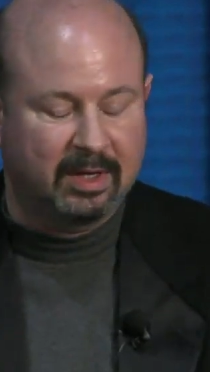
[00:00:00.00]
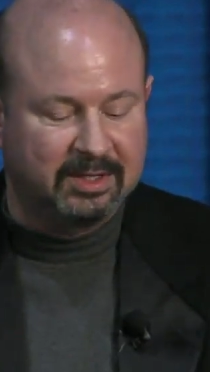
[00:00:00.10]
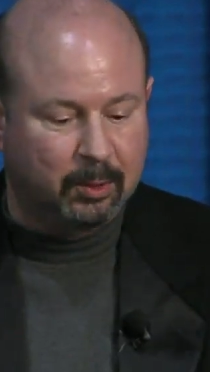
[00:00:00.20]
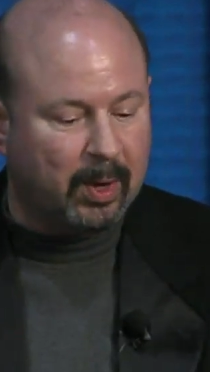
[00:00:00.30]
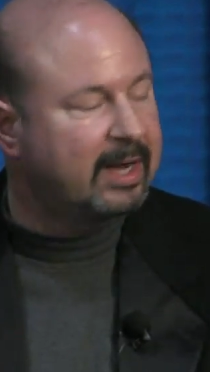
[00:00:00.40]
a
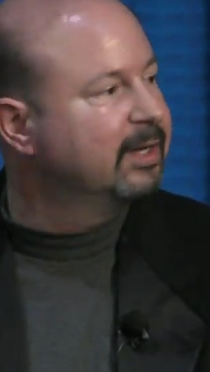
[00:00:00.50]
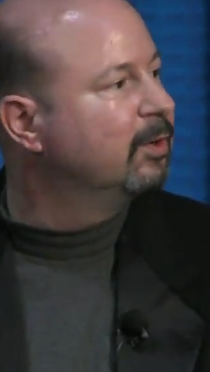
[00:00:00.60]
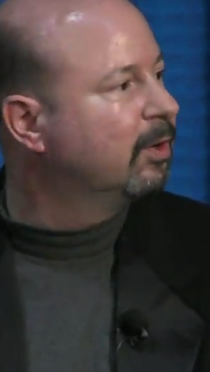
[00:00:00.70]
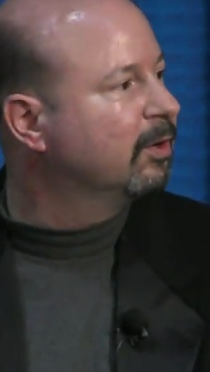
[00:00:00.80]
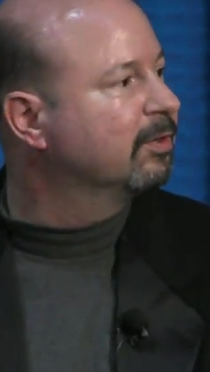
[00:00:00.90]

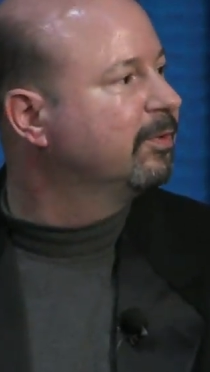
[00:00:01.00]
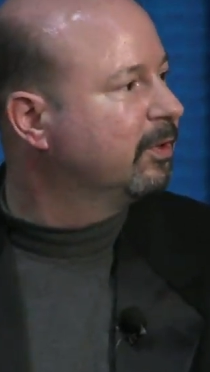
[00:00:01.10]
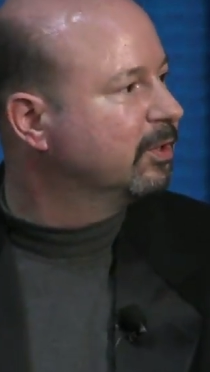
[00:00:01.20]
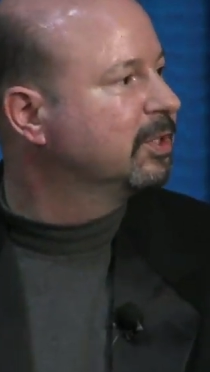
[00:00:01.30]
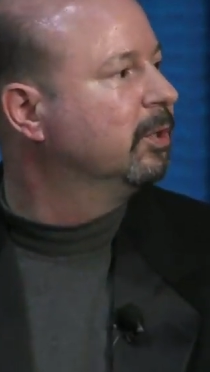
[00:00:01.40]
degraded earth for
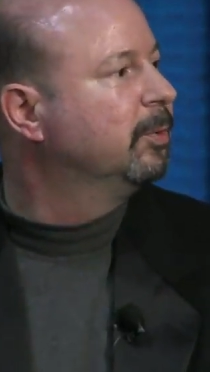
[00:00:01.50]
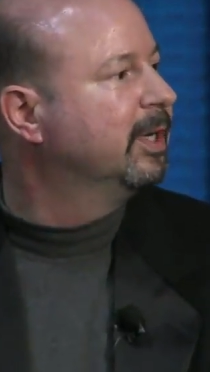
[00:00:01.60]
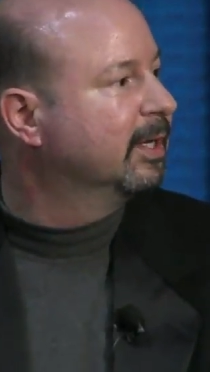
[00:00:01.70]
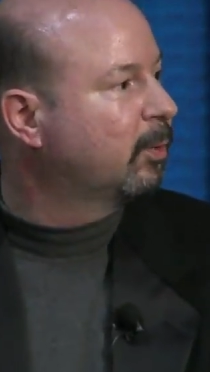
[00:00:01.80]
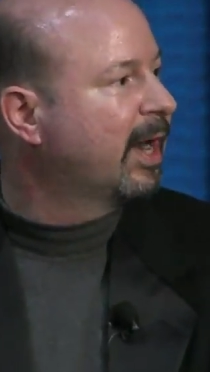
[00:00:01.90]
her
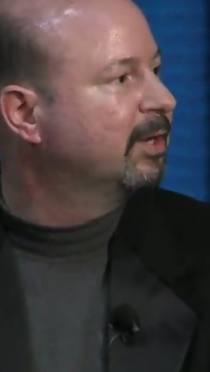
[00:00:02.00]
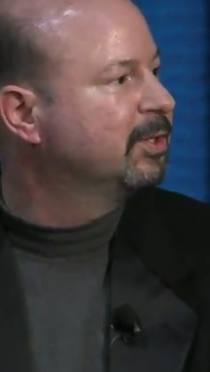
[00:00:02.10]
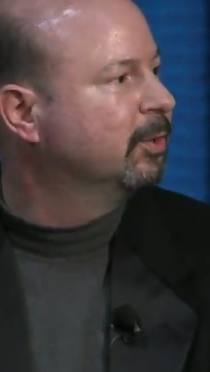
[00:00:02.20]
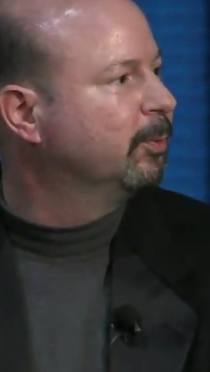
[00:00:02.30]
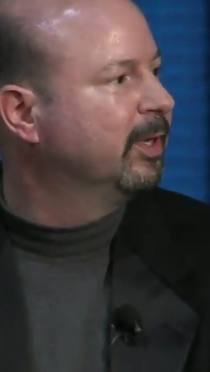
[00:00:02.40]
children and
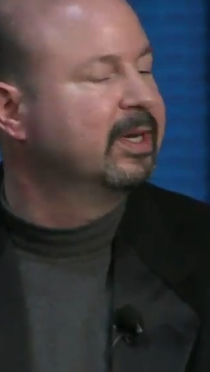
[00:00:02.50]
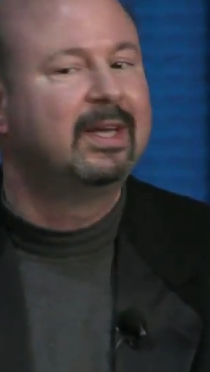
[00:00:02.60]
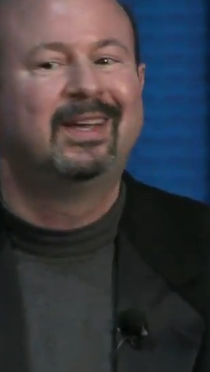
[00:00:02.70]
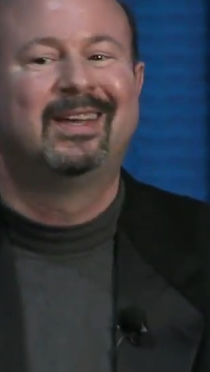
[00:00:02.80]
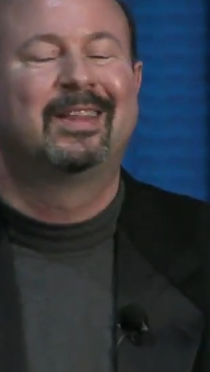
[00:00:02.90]
grandchildren
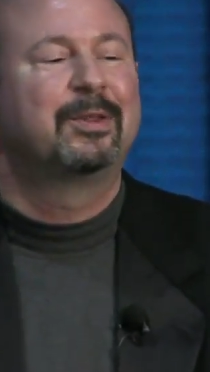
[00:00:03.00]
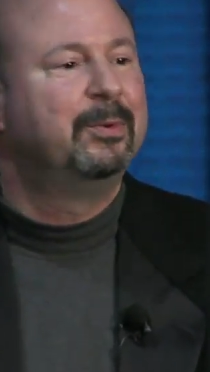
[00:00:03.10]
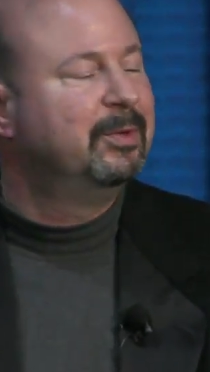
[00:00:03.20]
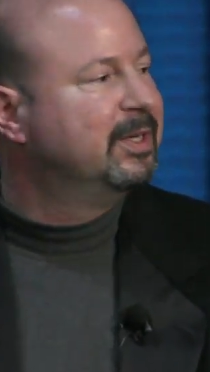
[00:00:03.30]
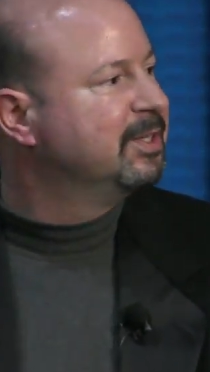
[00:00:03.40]

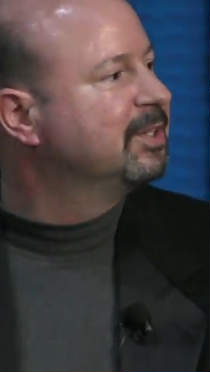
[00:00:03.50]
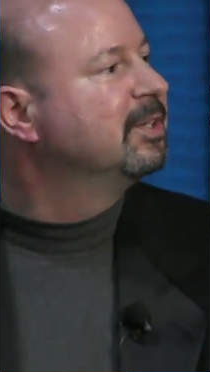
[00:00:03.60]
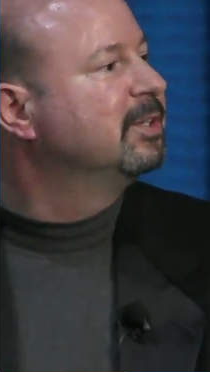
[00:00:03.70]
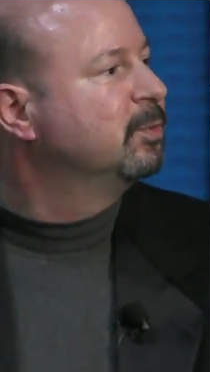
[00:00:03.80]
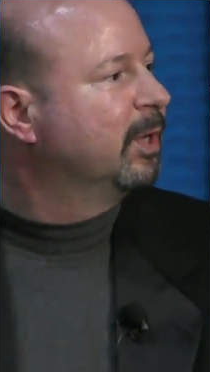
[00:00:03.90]
through the
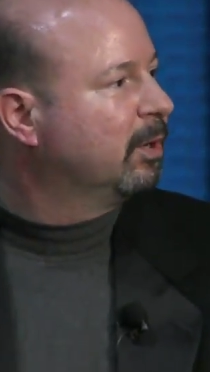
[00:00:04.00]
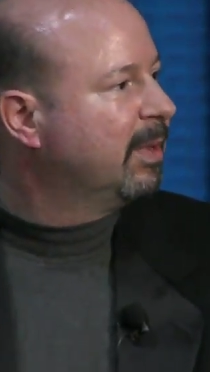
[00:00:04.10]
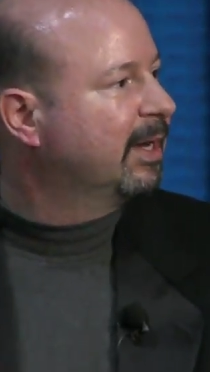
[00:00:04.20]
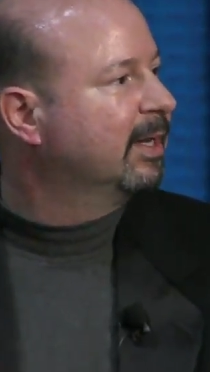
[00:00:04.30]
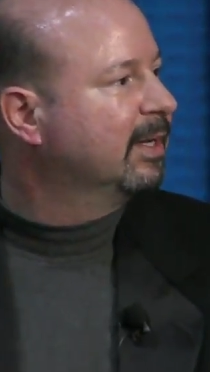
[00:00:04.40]
decisions we are
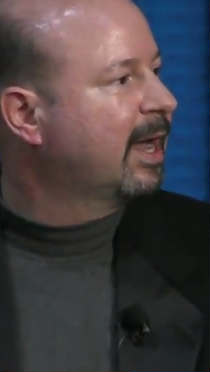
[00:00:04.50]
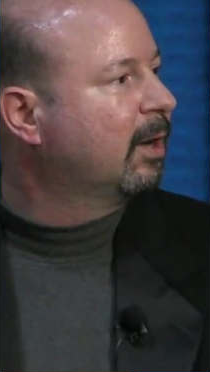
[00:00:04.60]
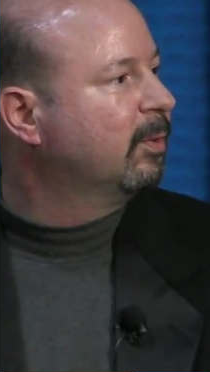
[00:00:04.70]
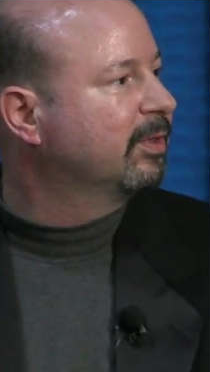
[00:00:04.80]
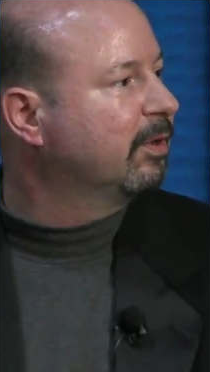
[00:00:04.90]
making
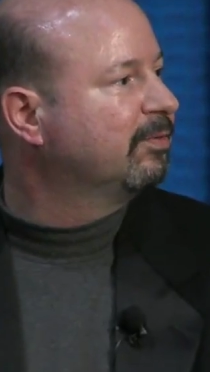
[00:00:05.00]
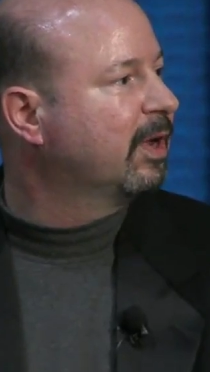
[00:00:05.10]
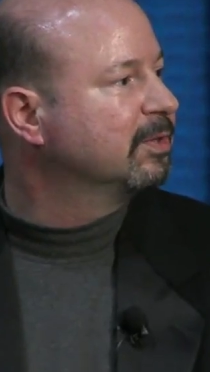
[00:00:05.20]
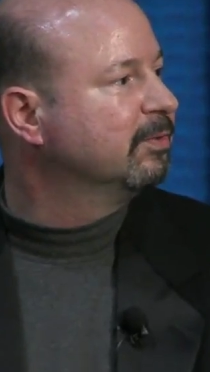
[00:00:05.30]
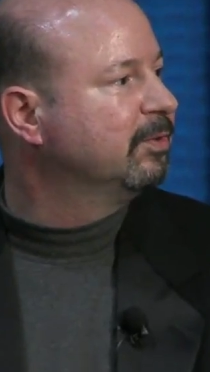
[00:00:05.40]
now with our
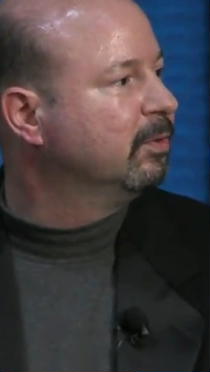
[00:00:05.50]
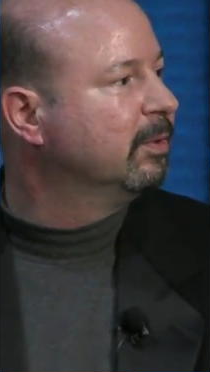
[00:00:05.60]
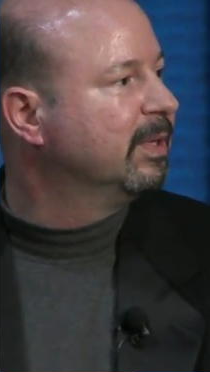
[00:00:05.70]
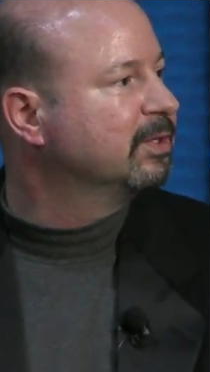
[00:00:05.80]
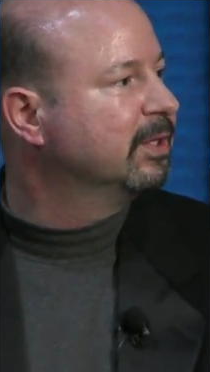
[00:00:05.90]
fossil
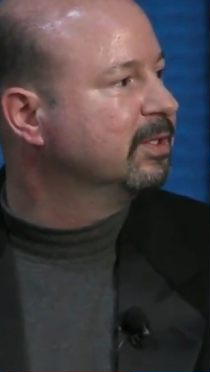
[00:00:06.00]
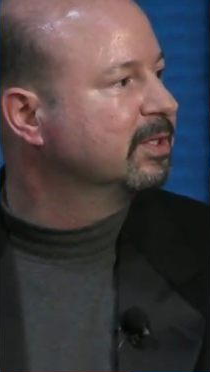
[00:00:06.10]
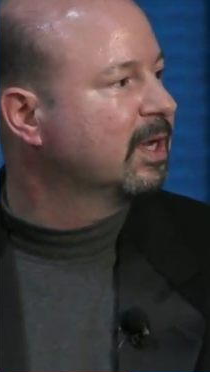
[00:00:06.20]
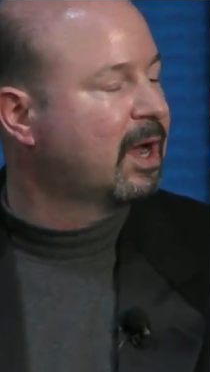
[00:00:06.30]
fuel emissions.